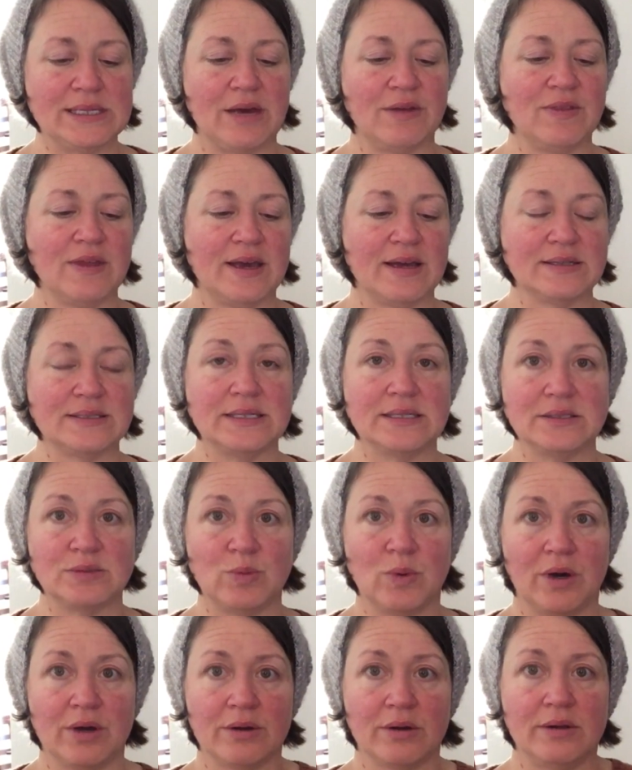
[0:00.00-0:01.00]
out the excess
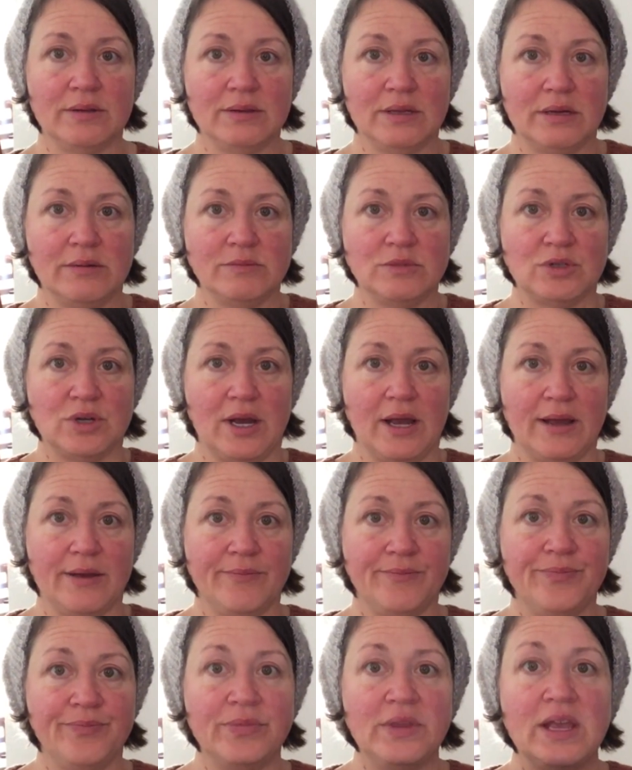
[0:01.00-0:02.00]
water and let them dry.
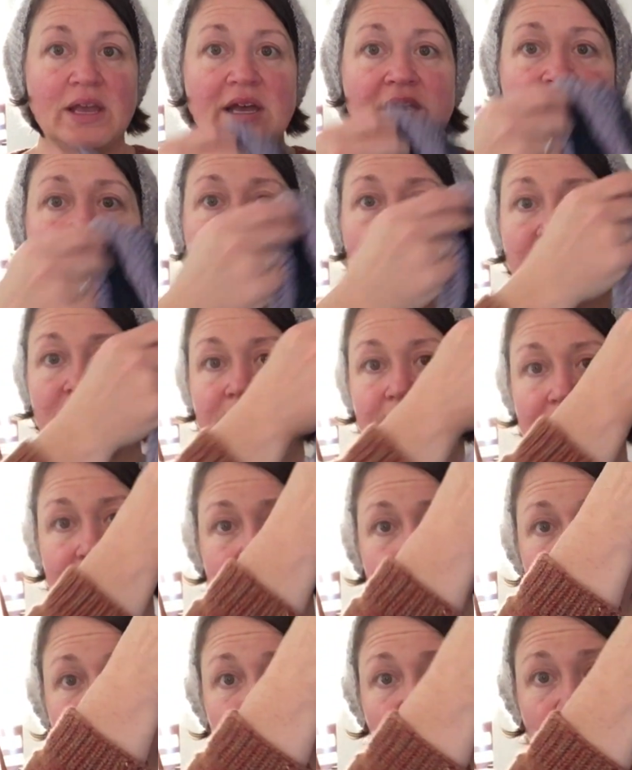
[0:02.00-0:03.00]
So
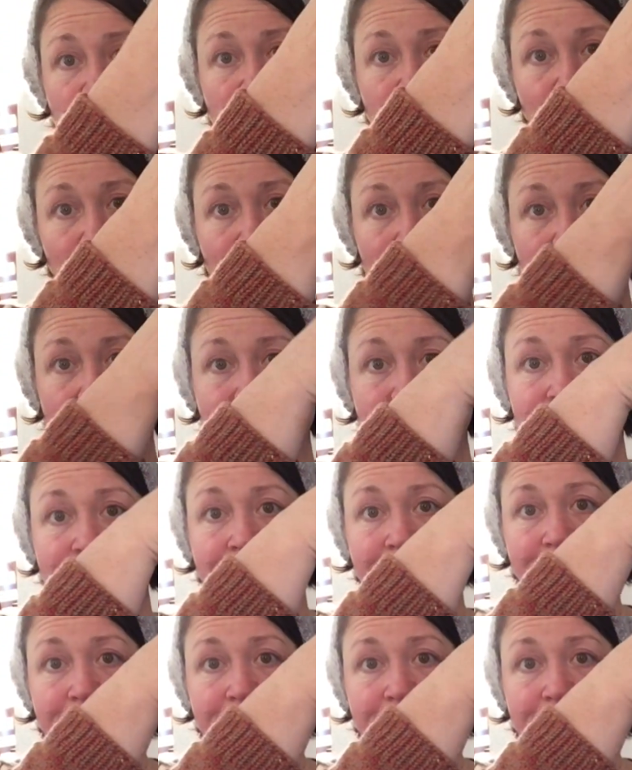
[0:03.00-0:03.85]
that's the first one.